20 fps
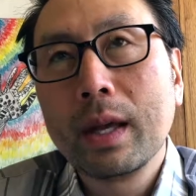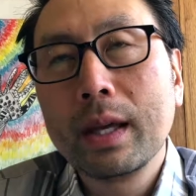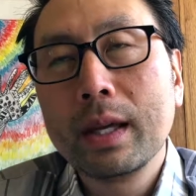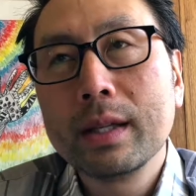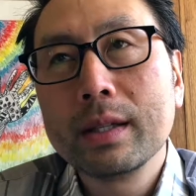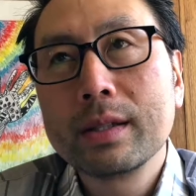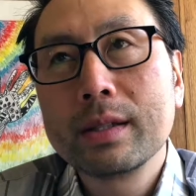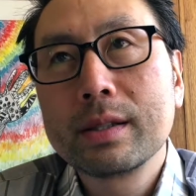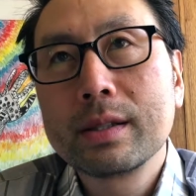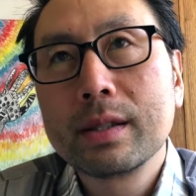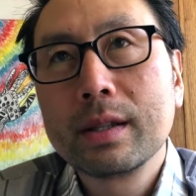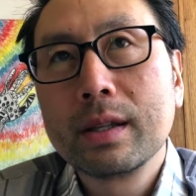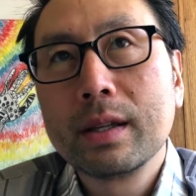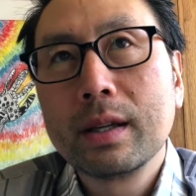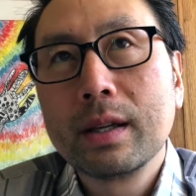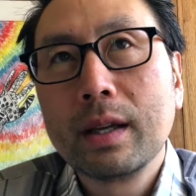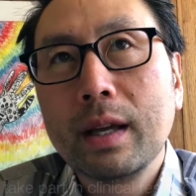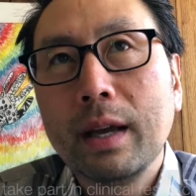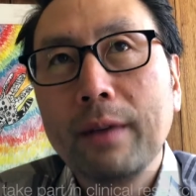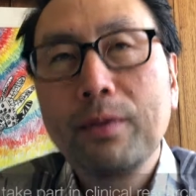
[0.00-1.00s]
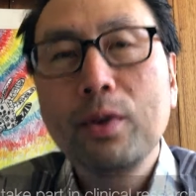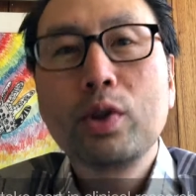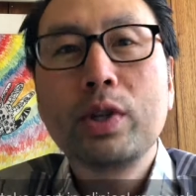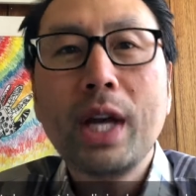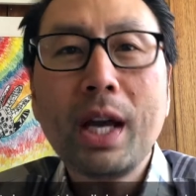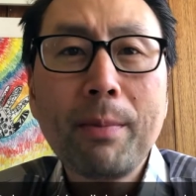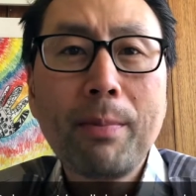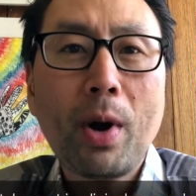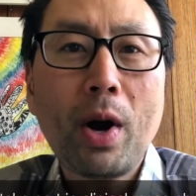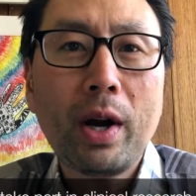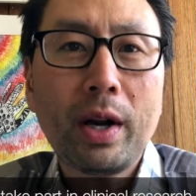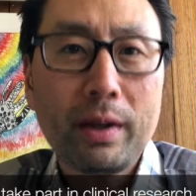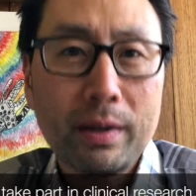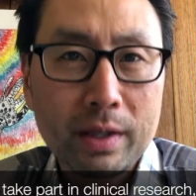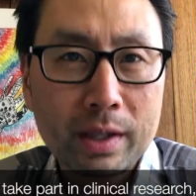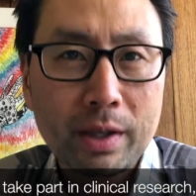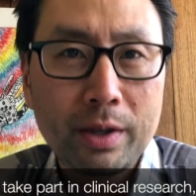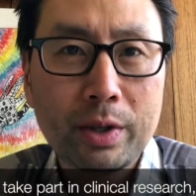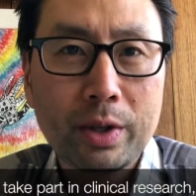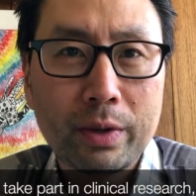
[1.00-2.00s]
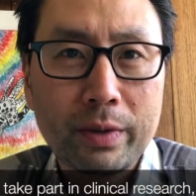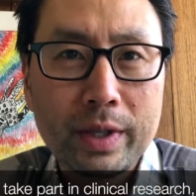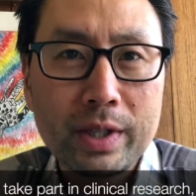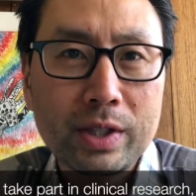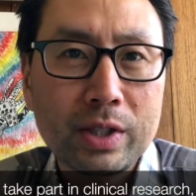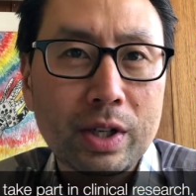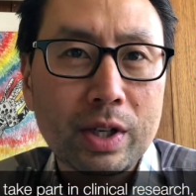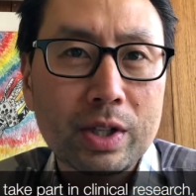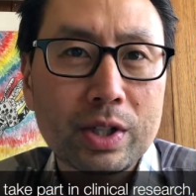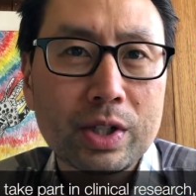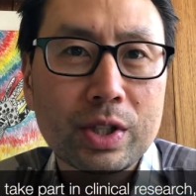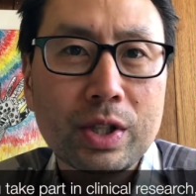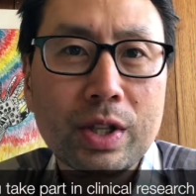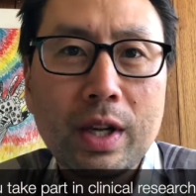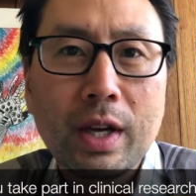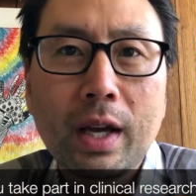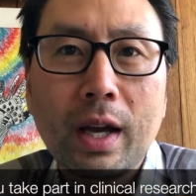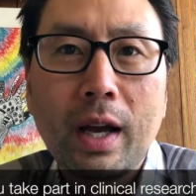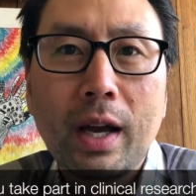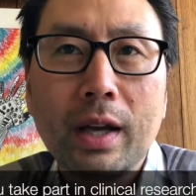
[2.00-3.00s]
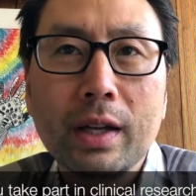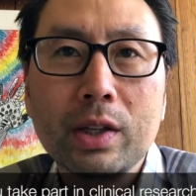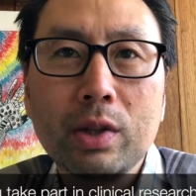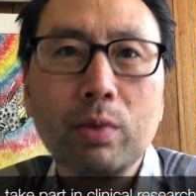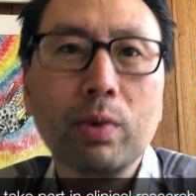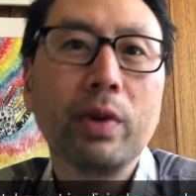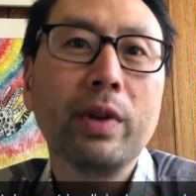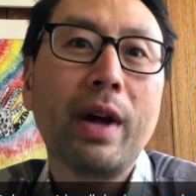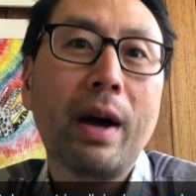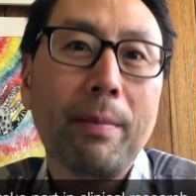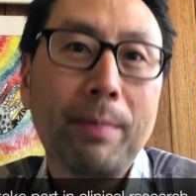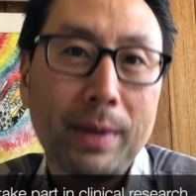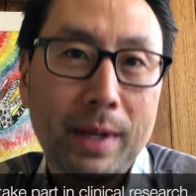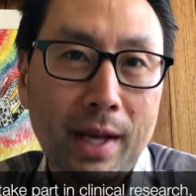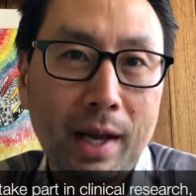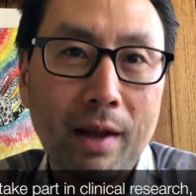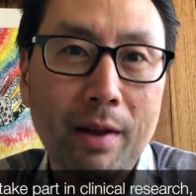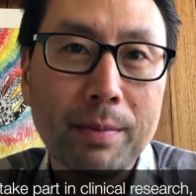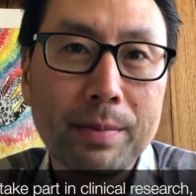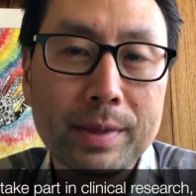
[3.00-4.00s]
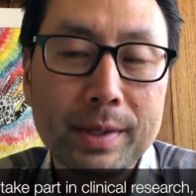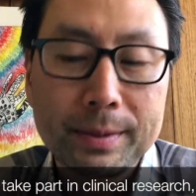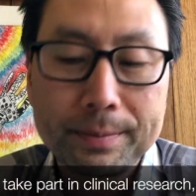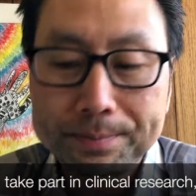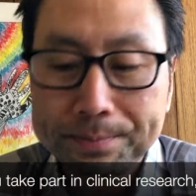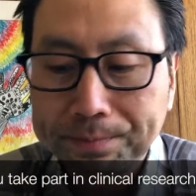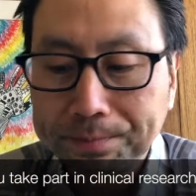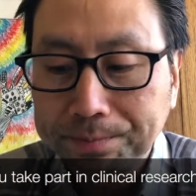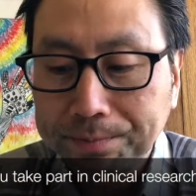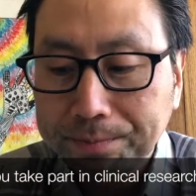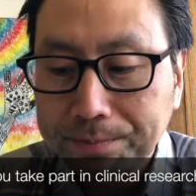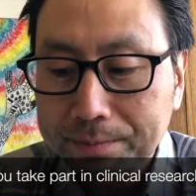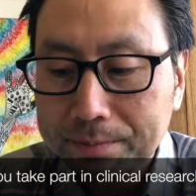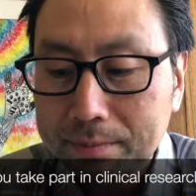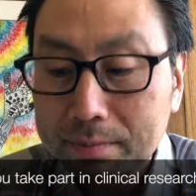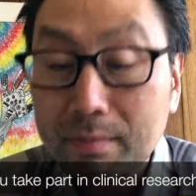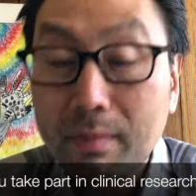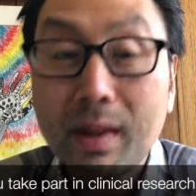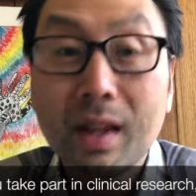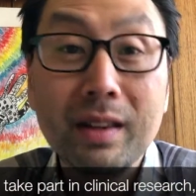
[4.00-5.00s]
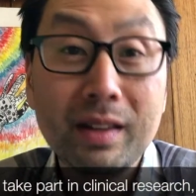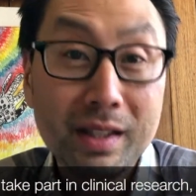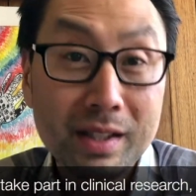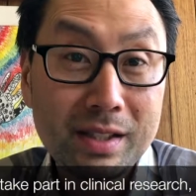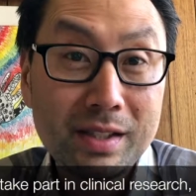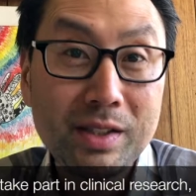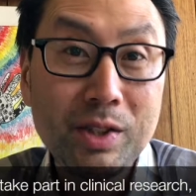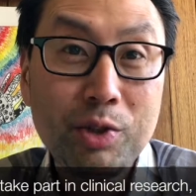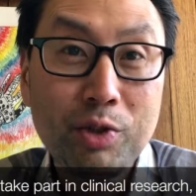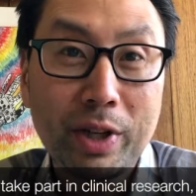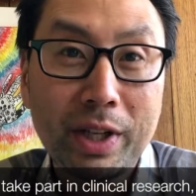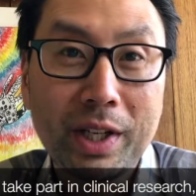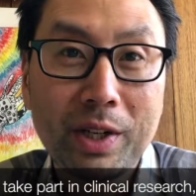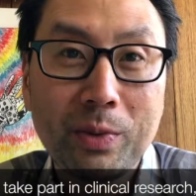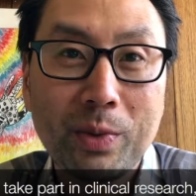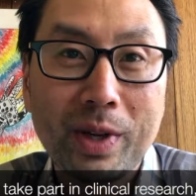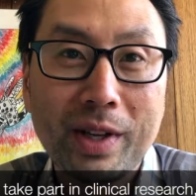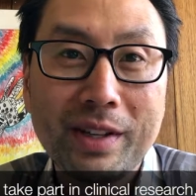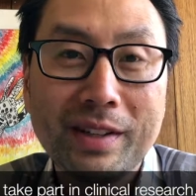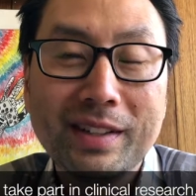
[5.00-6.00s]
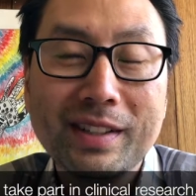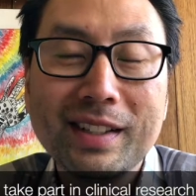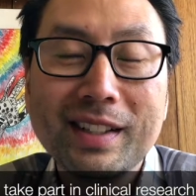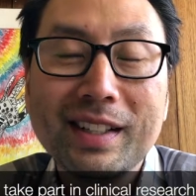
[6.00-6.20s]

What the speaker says: if you take part in clinical research, you will not be helped. This is a tricky one.